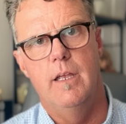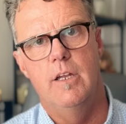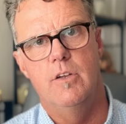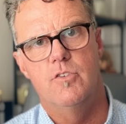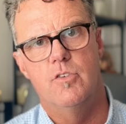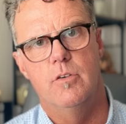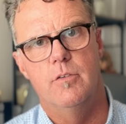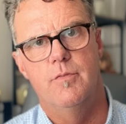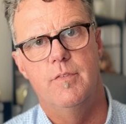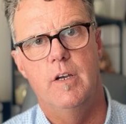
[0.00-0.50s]

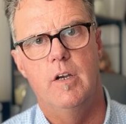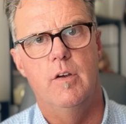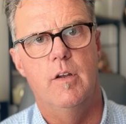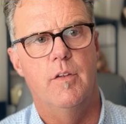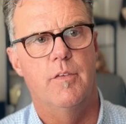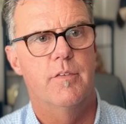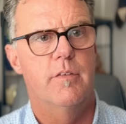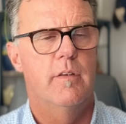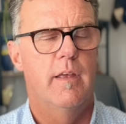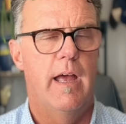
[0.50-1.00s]

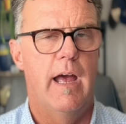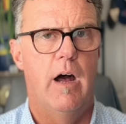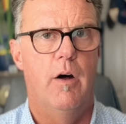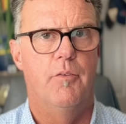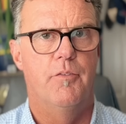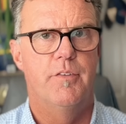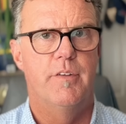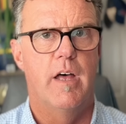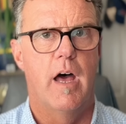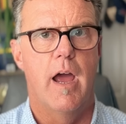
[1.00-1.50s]
interference,
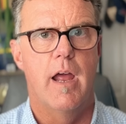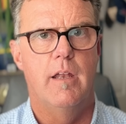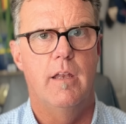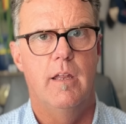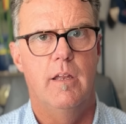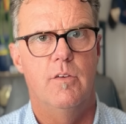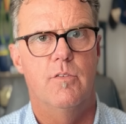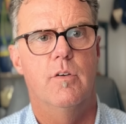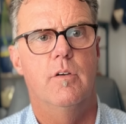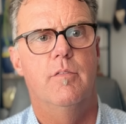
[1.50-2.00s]

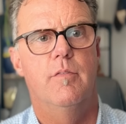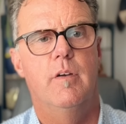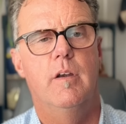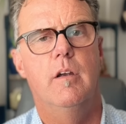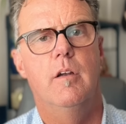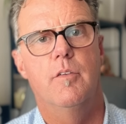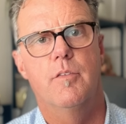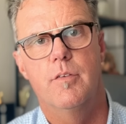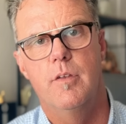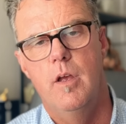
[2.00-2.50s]
outside
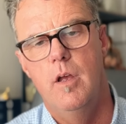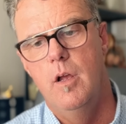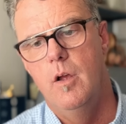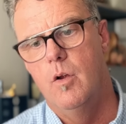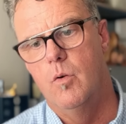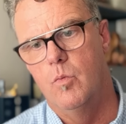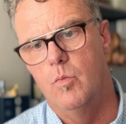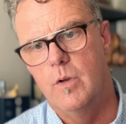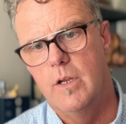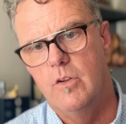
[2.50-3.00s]
interference,
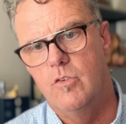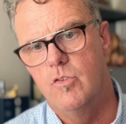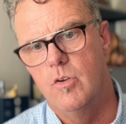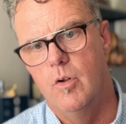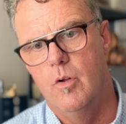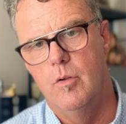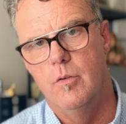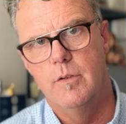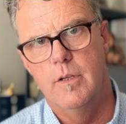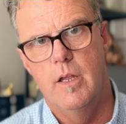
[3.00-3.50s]

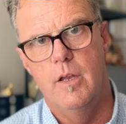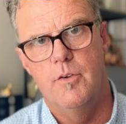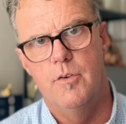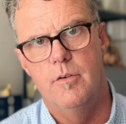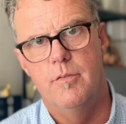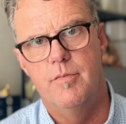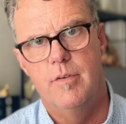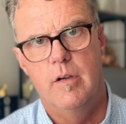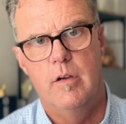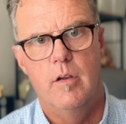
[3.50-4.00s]
regional
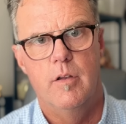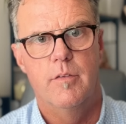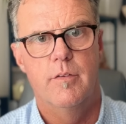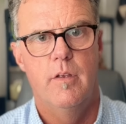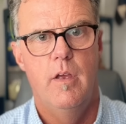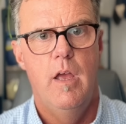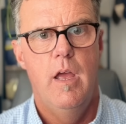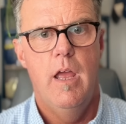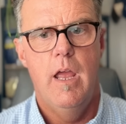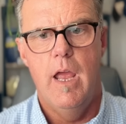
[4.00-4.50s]

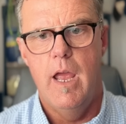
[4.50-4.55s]
interference.